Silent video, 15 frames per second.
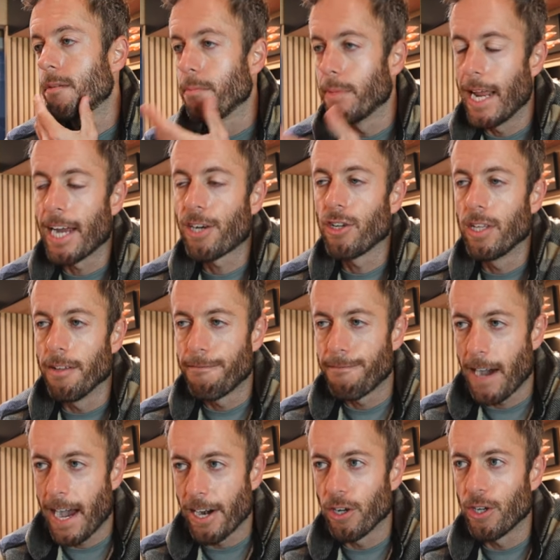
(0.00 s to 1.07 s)
But actually the
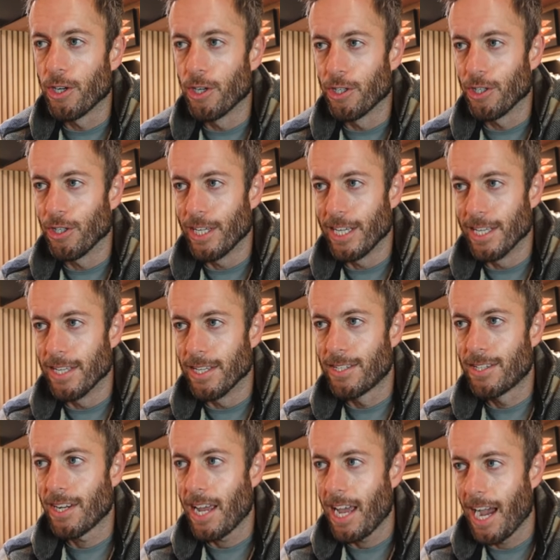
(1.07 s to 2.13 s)
final hurdle
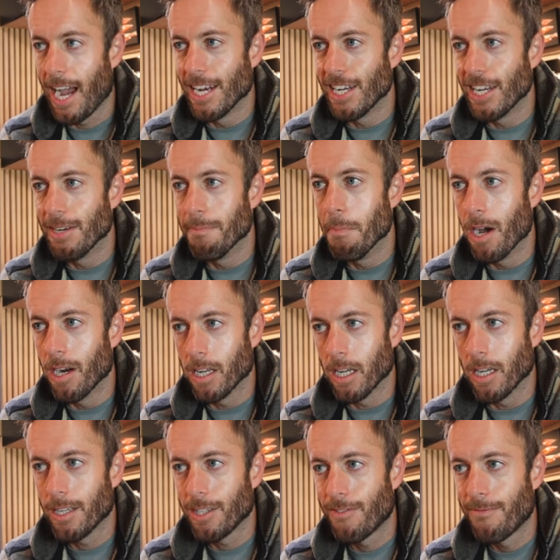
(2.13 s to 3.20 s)
is I need
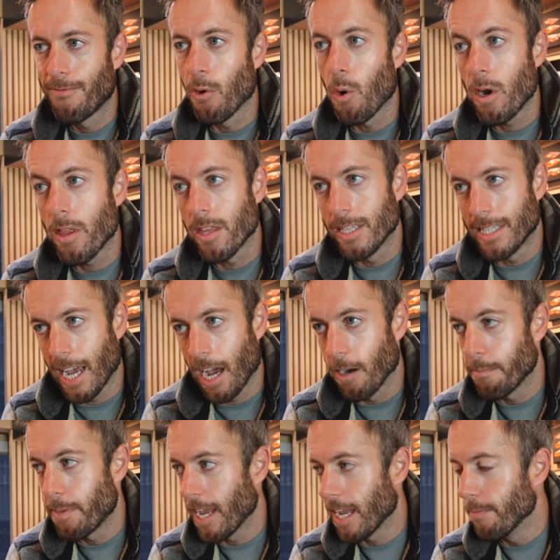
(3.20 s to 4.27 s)
money for the
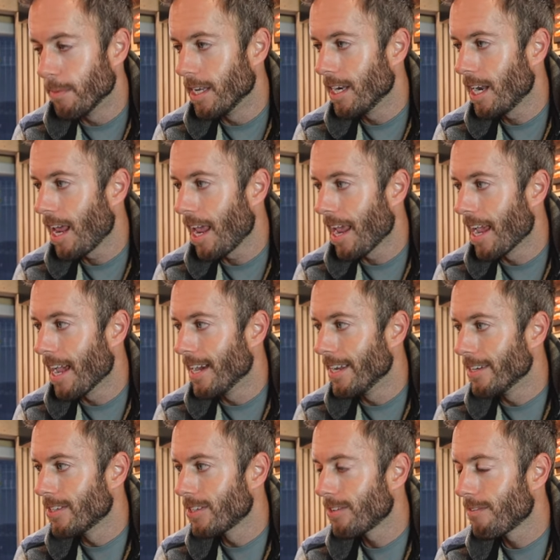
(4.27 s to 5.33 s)
down payment,
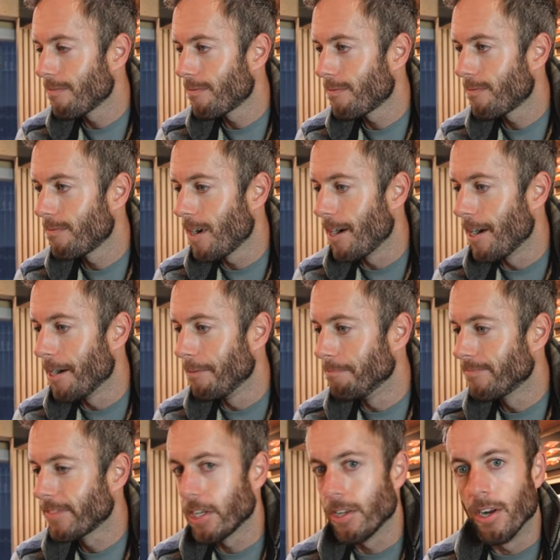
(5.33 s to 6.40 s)
and
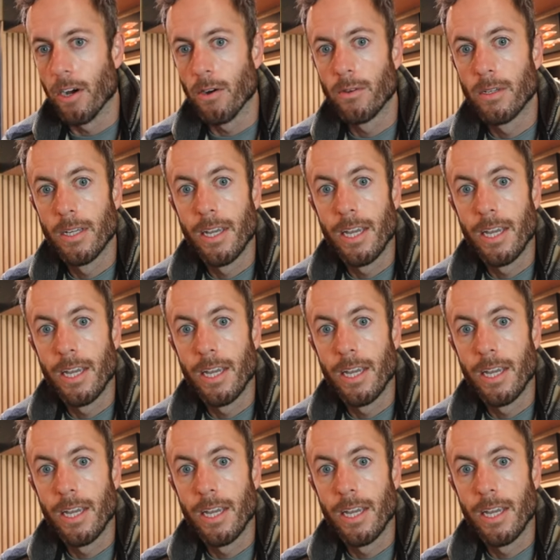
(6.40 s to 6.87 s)
you know,